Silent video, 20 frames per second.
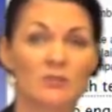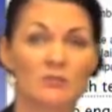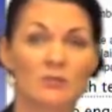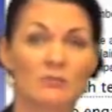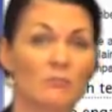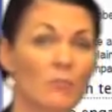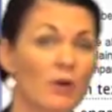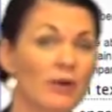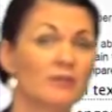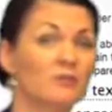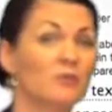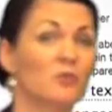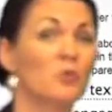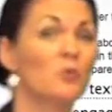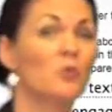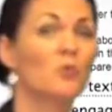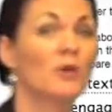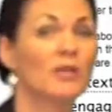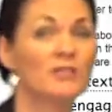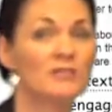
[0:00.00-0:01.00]
So it might not
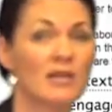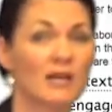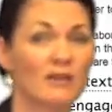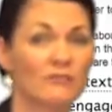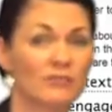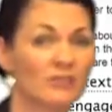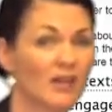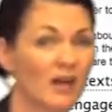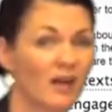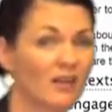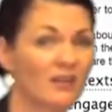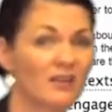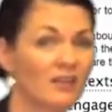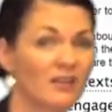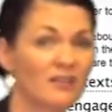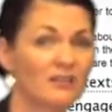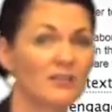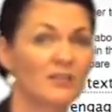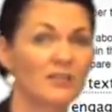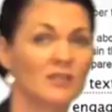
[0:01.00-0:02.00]
always have
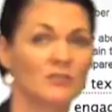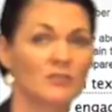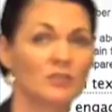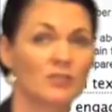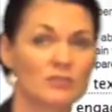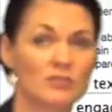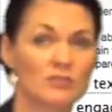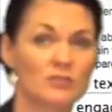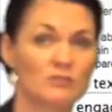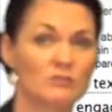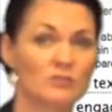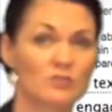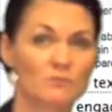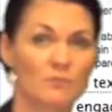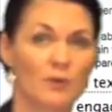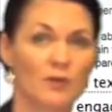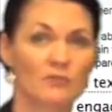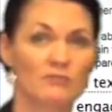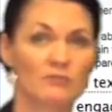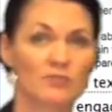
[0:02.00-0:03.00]
colour that suits
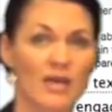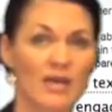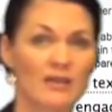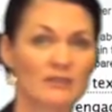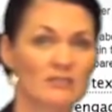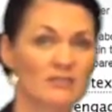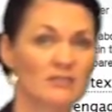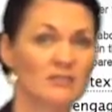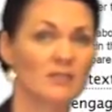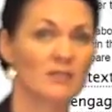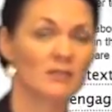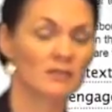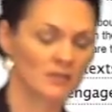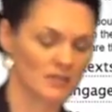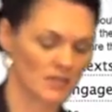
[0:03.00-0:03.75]
both texts.